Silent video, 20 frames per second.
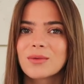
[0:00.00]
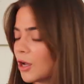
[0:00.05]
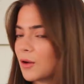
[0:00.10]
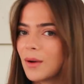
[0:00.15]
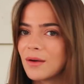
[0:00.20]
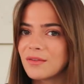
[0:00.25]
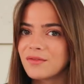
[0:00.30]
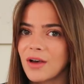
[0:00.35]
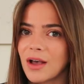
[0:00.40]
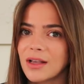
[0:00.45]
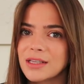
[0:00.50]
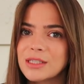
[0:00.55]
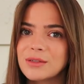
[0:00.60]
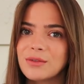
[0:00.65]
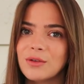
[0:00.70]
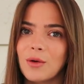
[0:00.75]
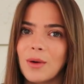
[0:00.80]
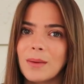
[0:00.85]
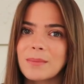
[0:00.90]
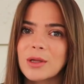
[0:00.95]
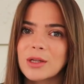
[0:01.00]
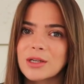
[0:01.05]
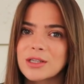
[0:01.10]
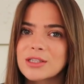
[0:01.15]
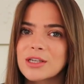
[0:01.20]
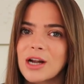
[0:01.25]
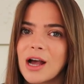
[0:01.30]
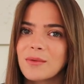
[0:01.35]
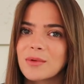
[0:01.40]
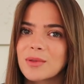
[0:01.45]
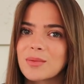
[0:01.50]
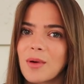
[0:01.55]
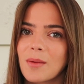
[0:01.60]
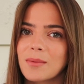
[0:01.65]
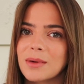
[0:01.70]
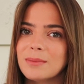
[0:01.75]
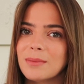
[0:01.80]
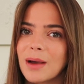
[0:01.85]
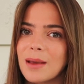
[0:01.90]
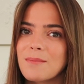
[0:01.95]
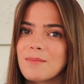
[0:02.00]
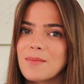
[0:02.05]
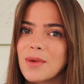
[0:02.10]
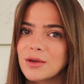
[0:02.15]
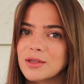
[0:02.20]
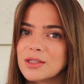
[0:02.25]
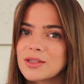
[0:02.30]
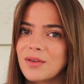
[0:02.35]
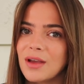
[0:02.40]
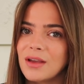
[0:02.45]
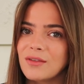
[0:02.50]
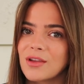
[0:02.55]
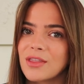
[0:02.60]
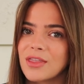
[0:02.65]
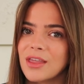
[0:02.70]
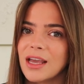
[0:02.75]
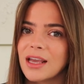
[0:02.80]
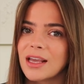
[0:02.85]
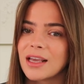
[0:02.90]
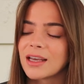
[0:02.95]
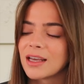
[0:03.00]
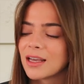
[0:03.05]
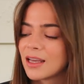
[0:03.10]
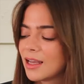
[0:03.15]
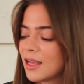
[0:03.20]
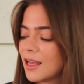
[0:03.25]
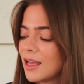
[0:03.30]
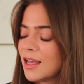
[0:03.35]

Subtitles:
So first of all, I'm gonna start with probably my most favorite thing